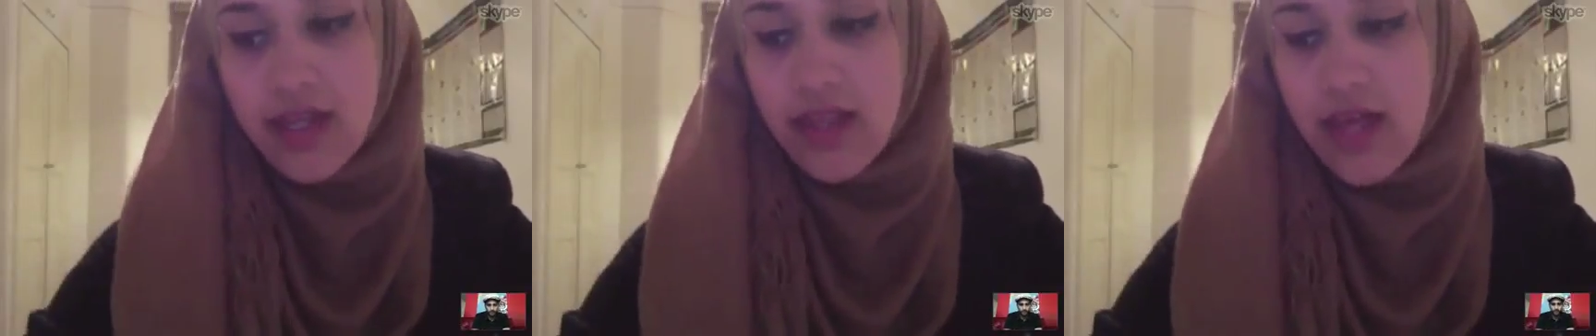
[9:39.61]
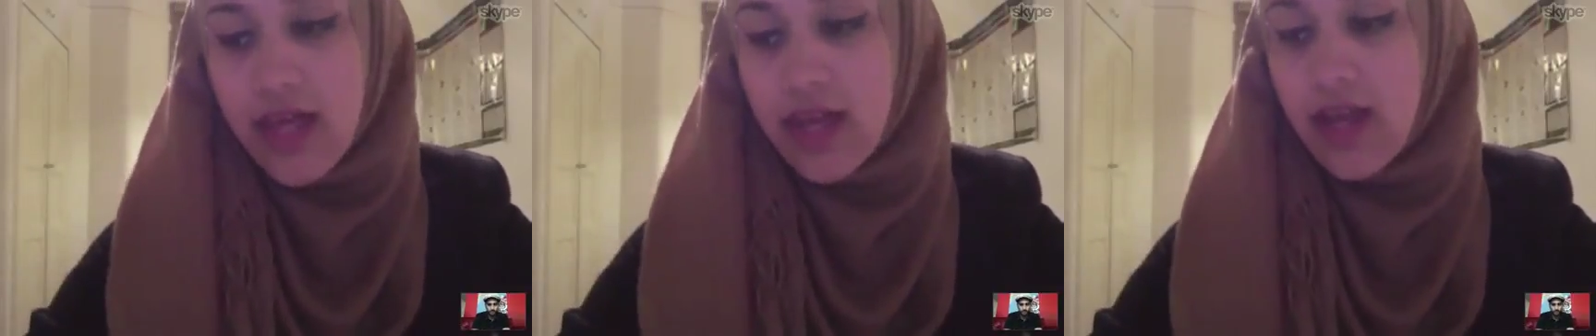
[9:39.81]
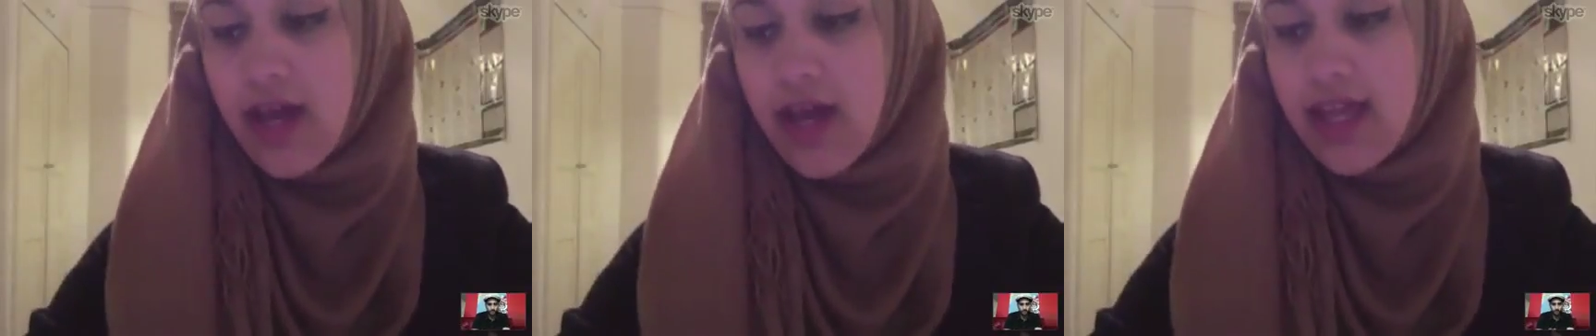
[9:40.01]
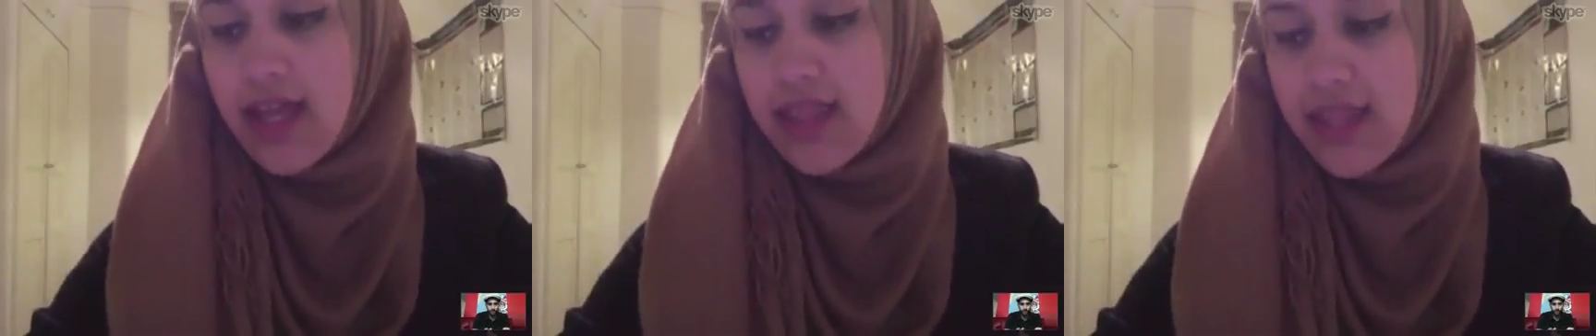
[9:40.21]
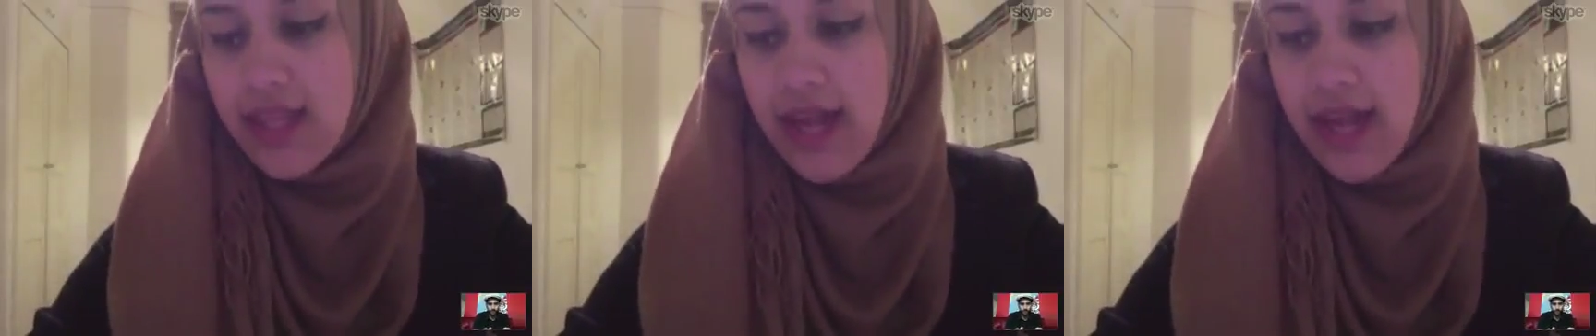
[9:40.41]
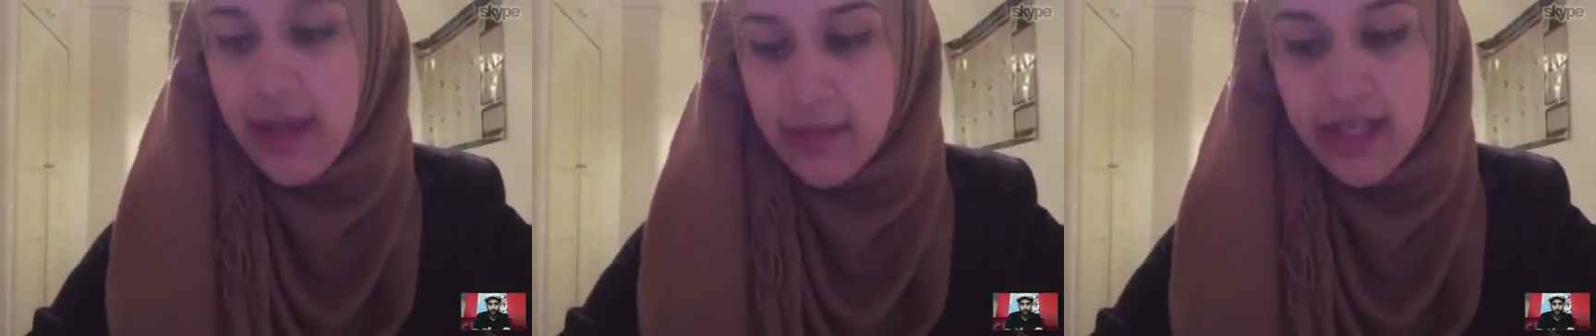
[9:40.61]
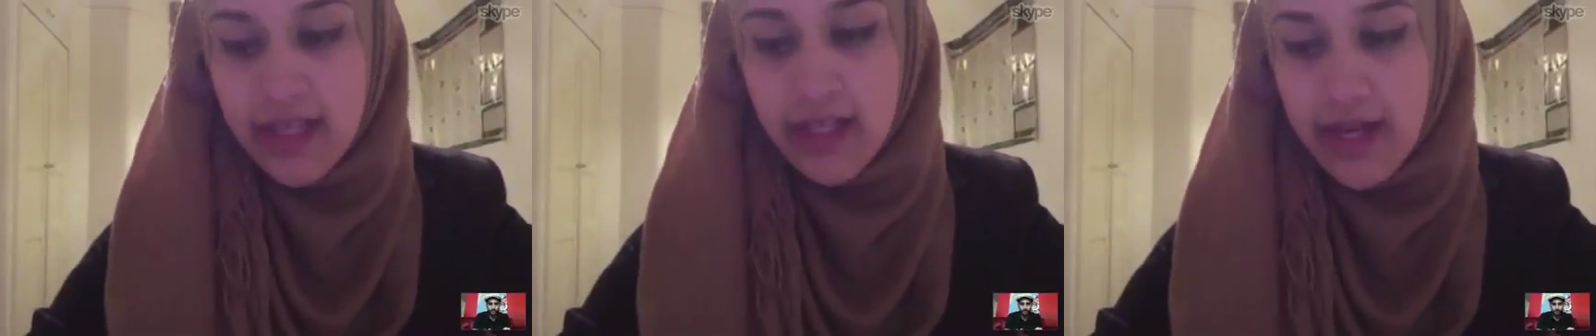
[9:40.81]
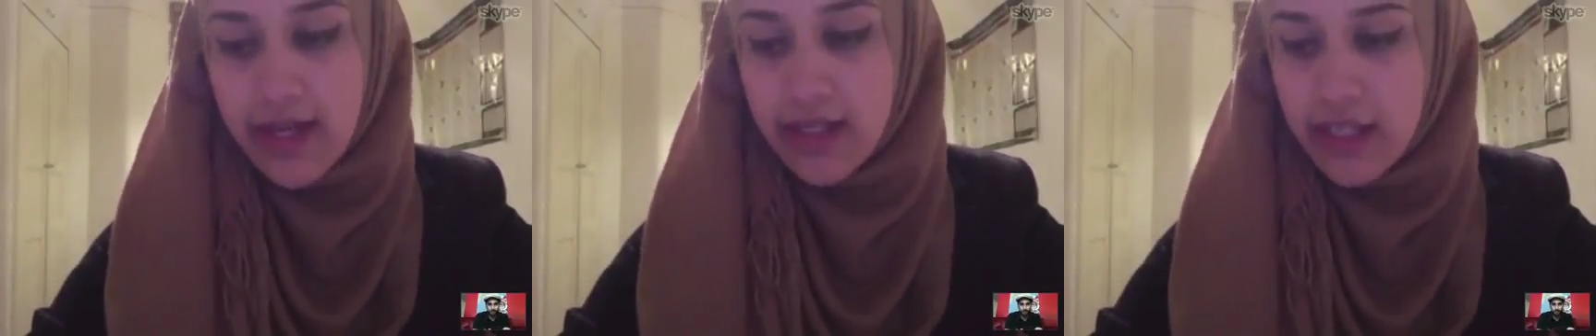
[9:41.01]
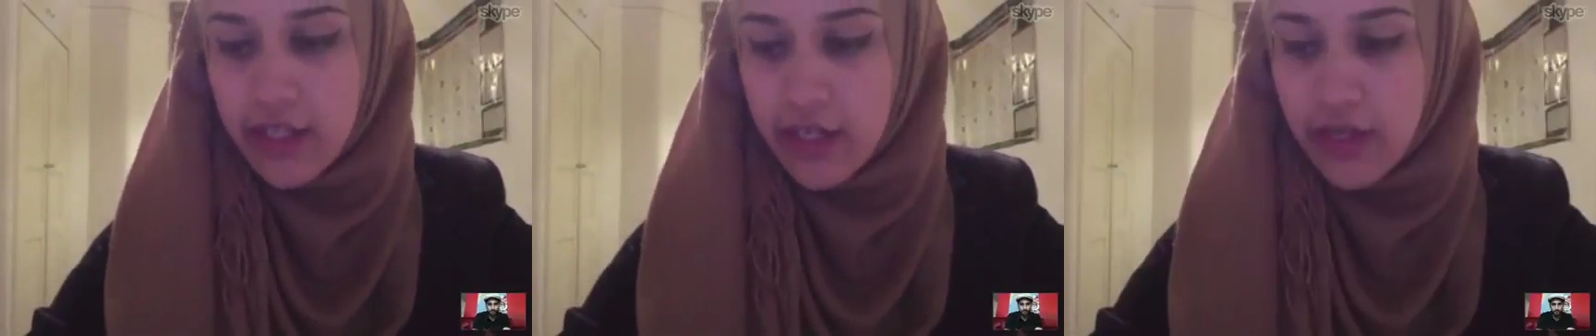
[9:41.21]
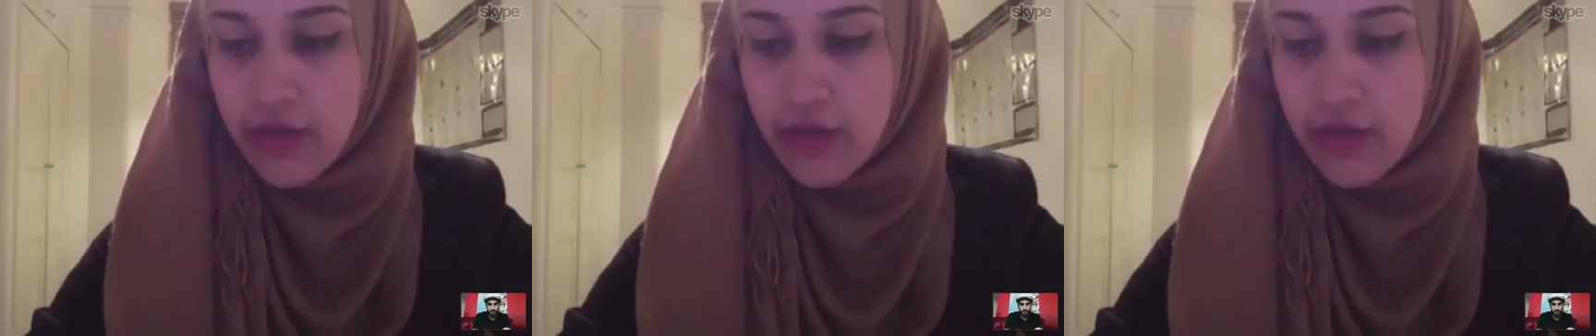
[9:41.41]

then I think, alhamdulillah,